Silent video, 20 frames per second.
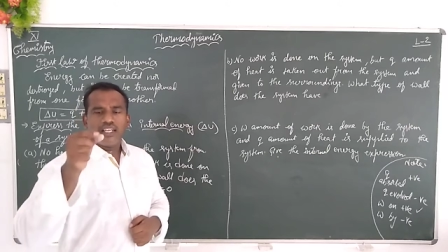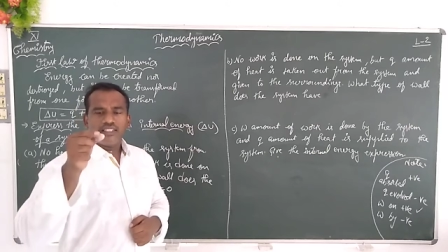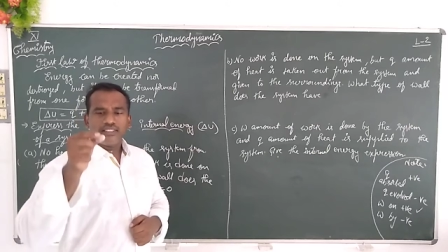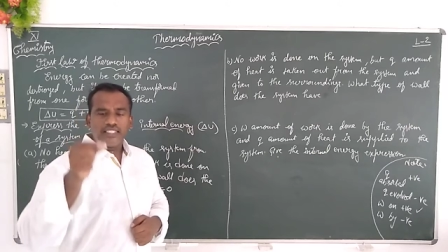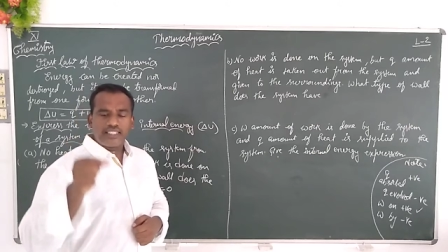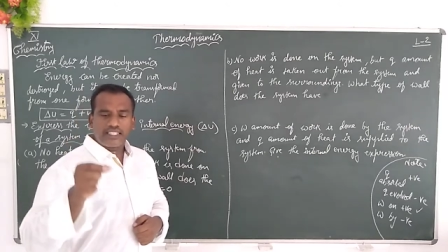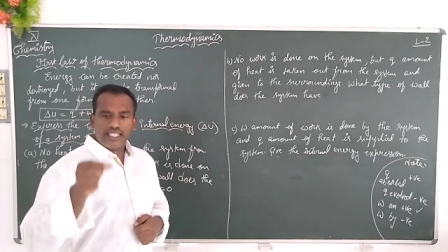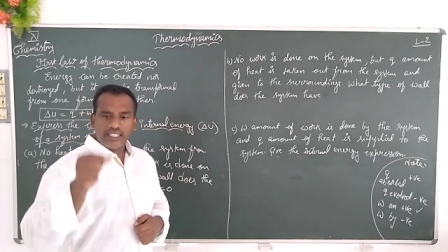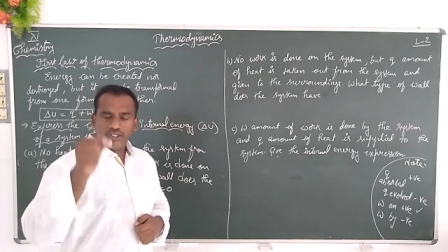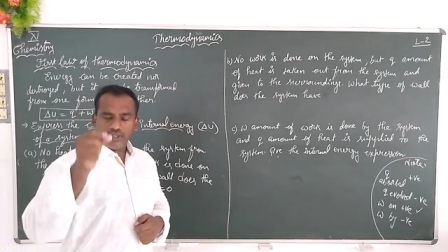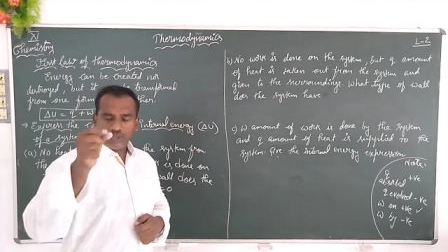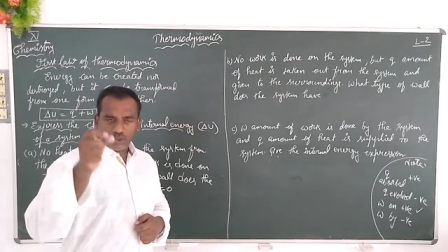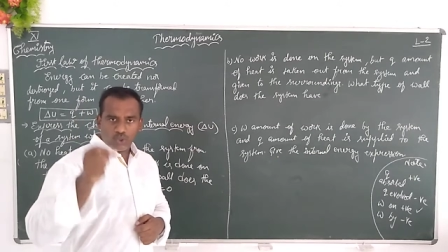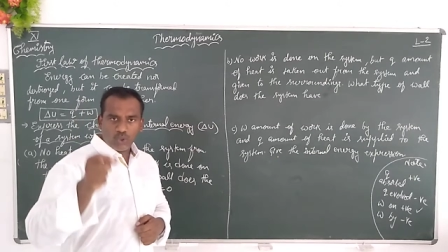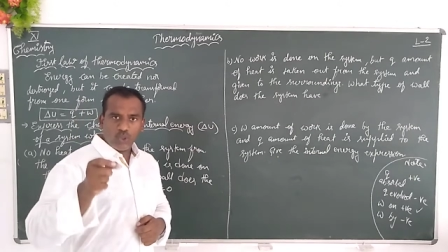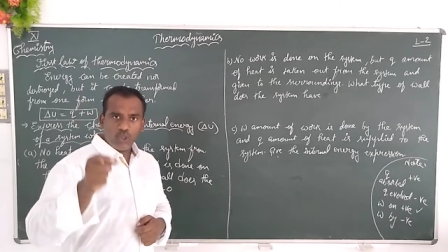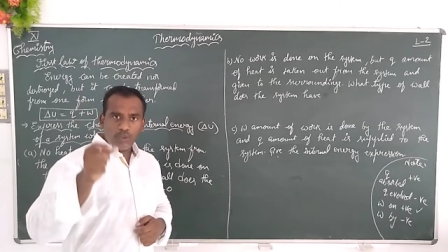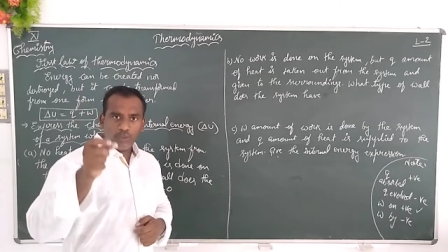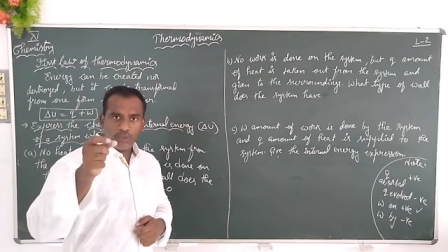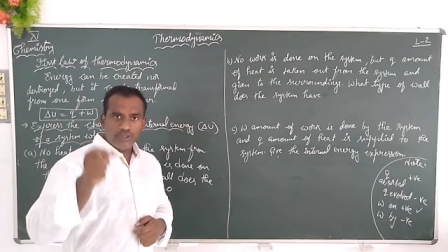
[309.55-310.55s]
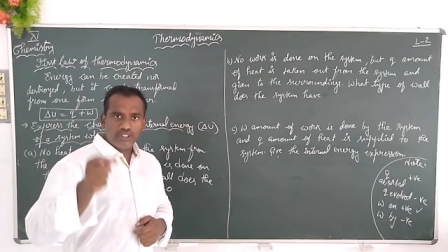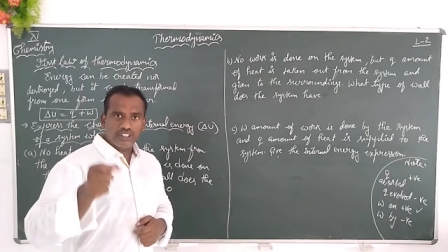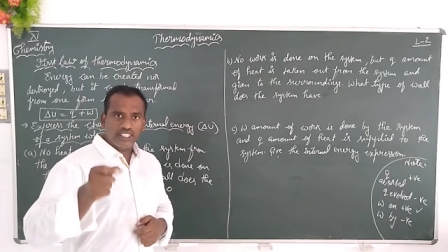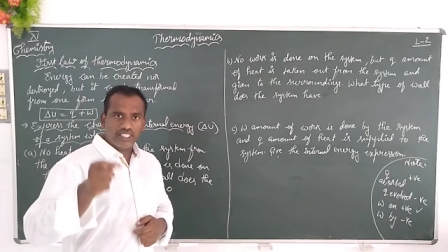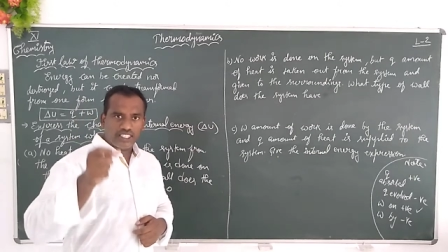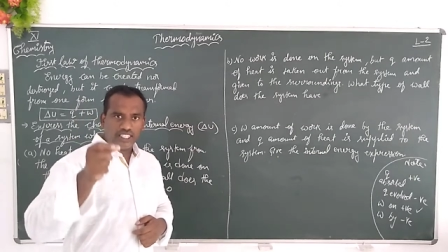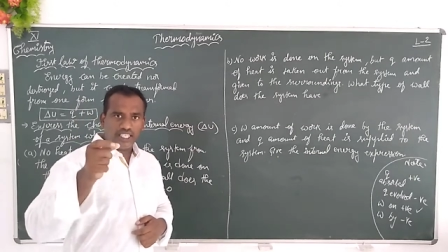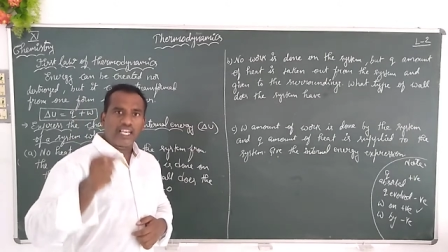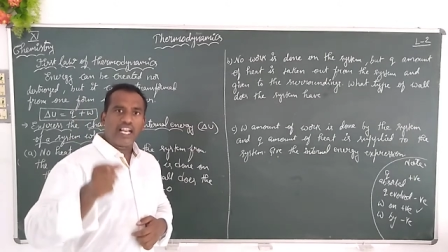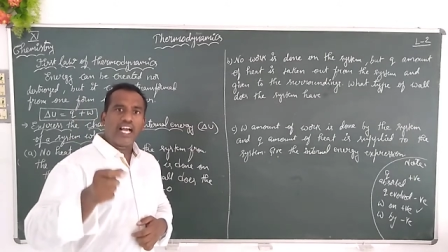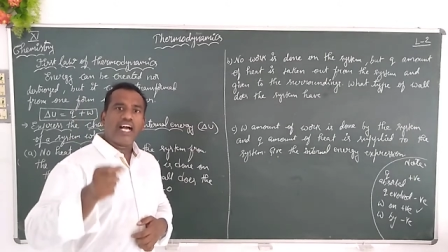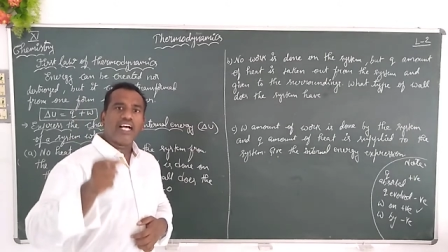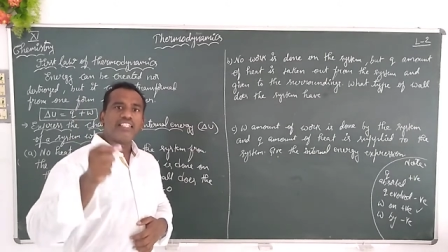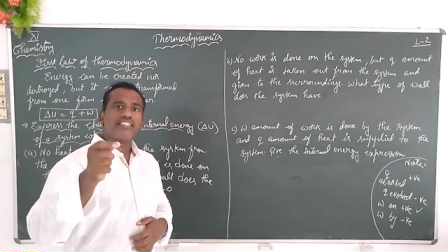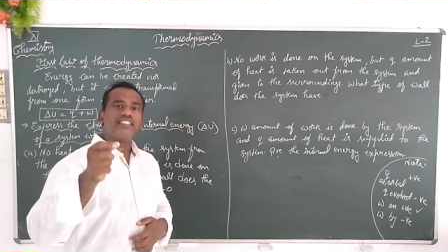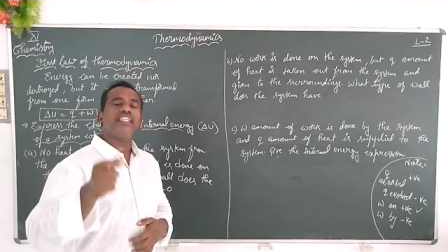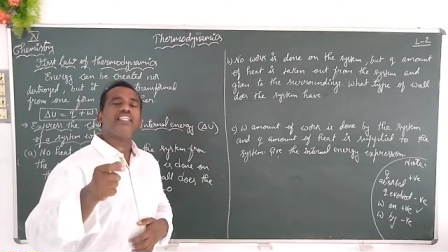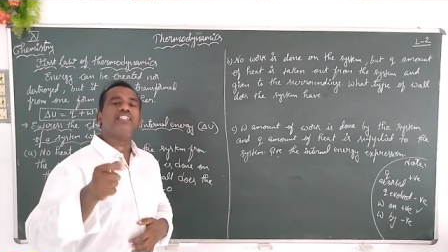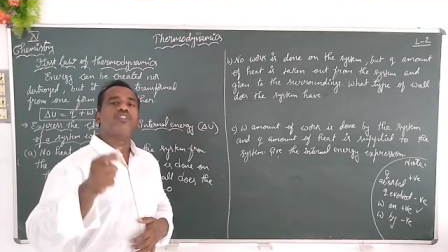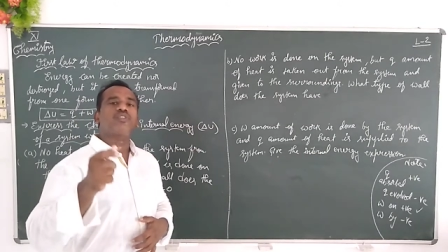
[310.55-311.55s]
The test tube, the
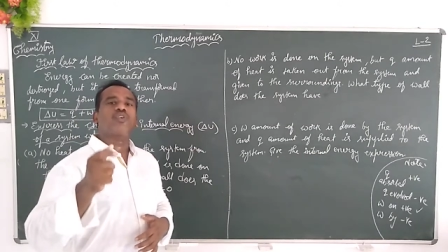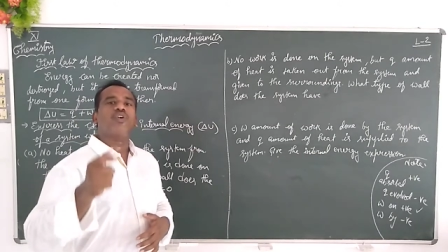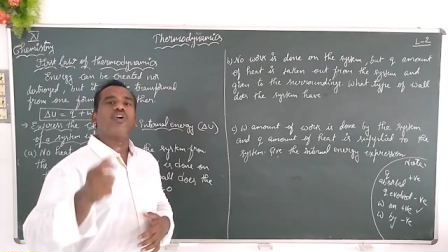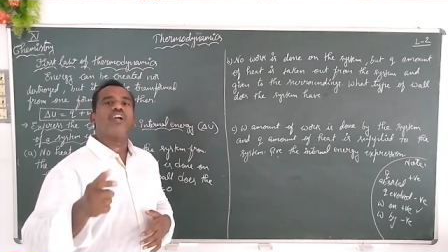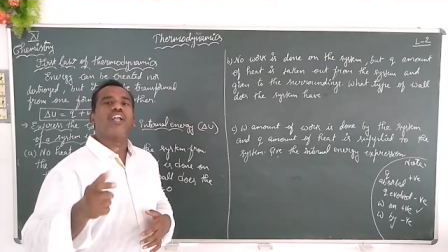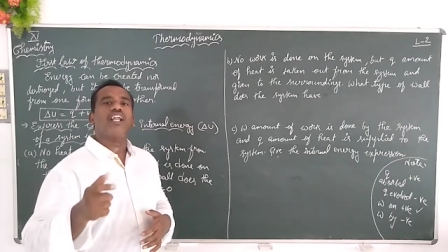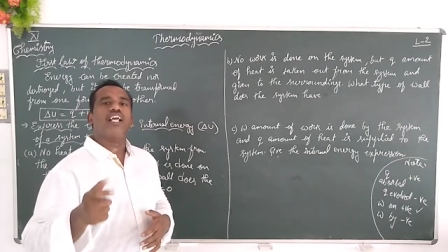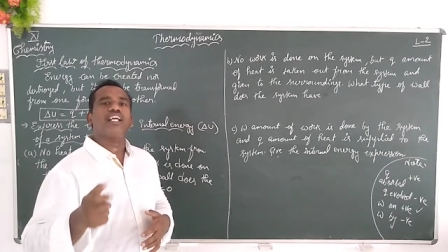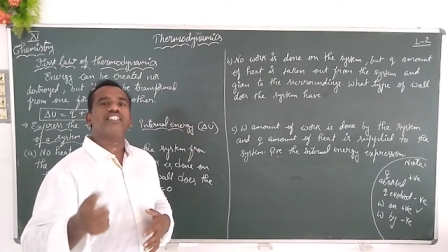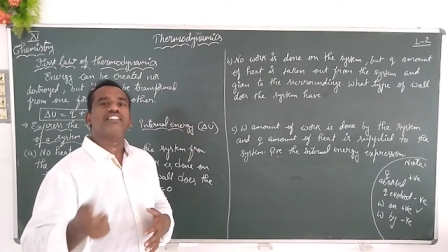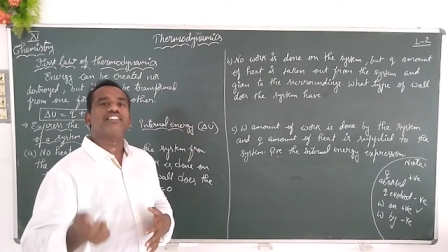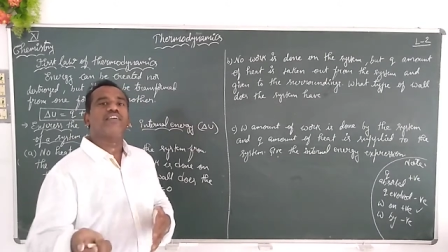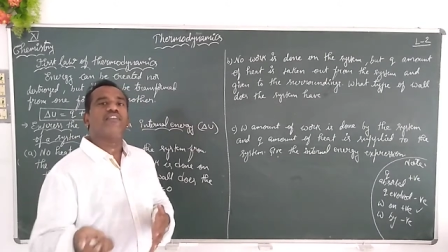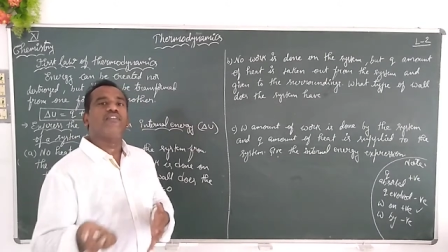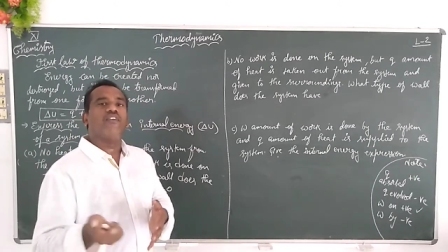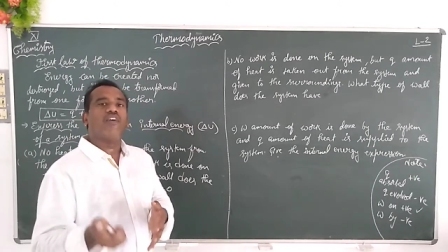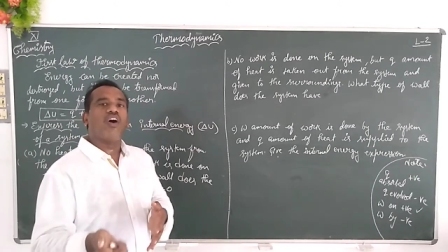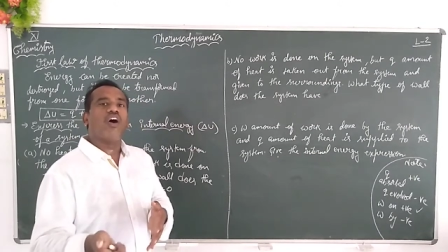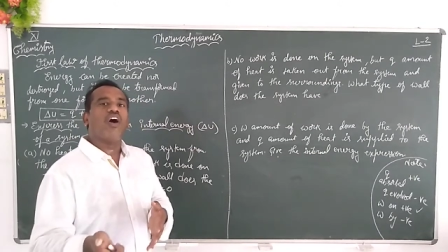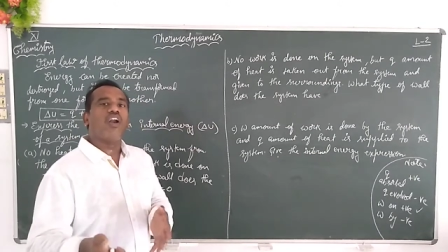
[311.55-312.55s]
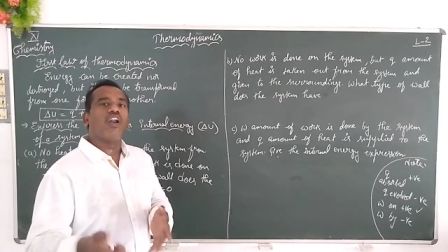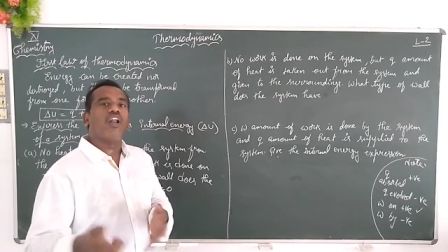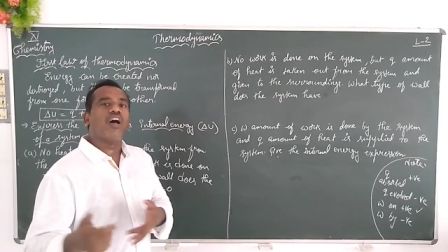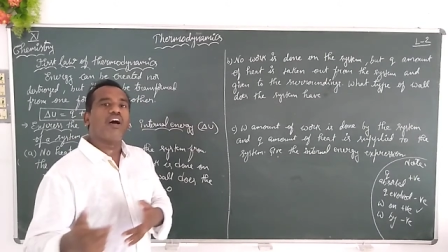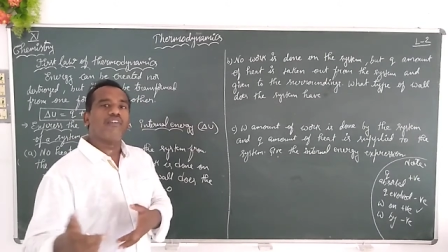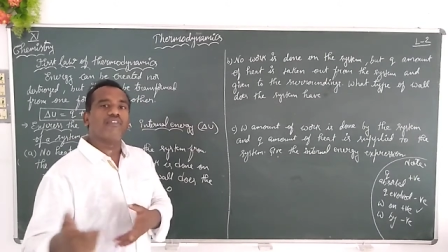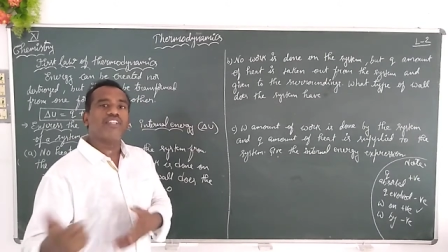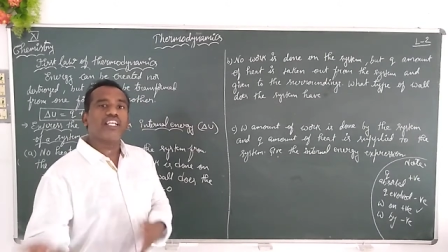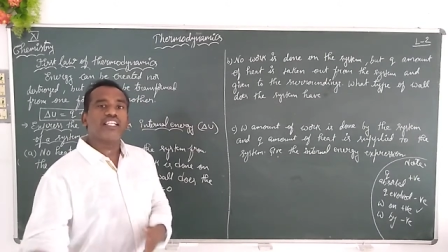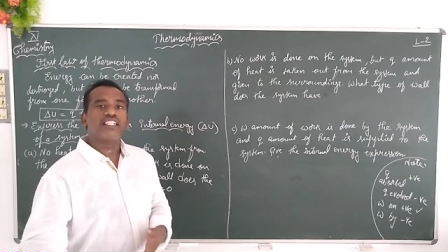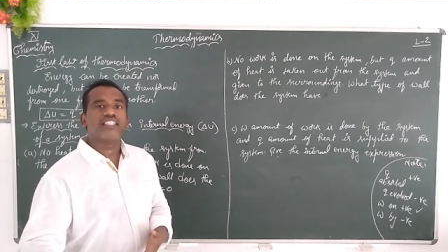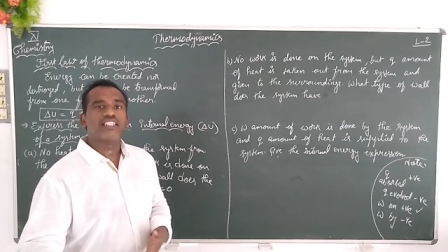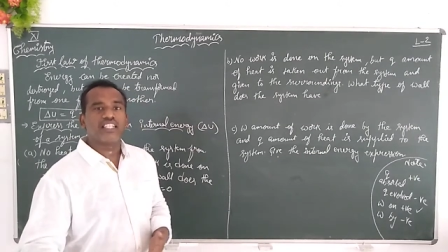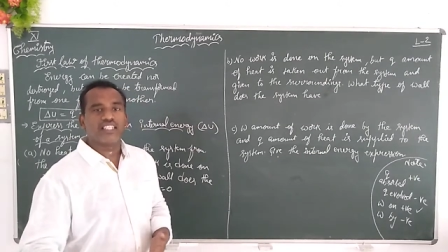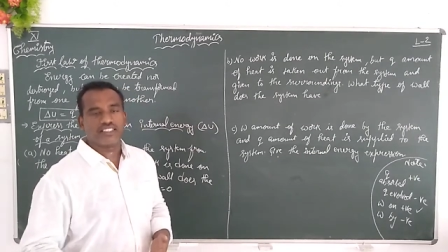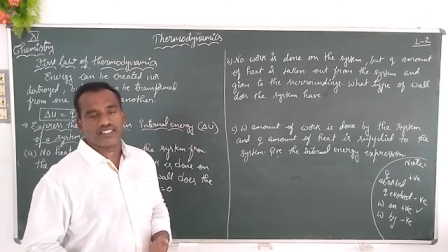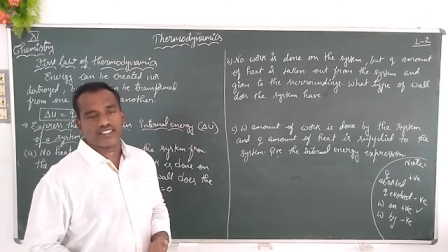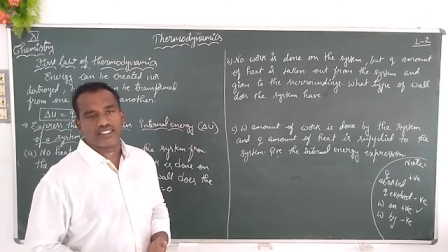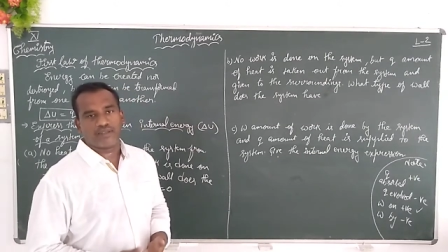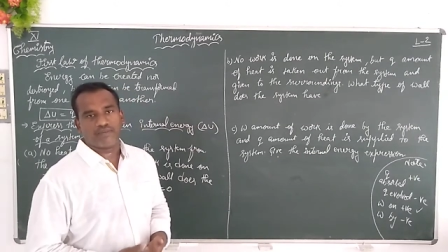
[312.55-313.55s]
glass is called as the wall of the
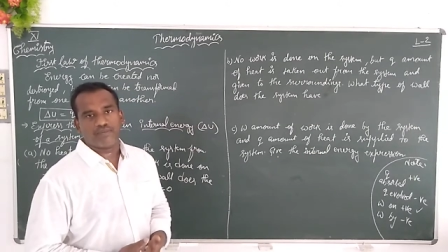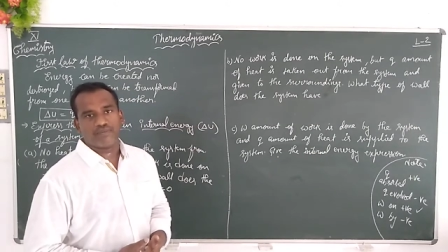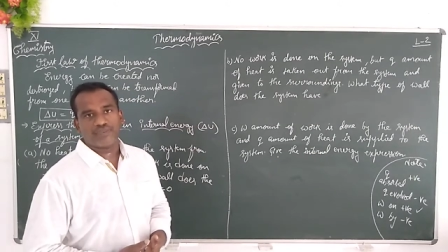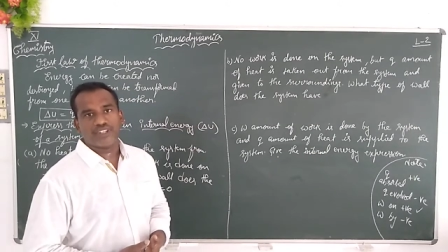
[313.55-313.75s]
system.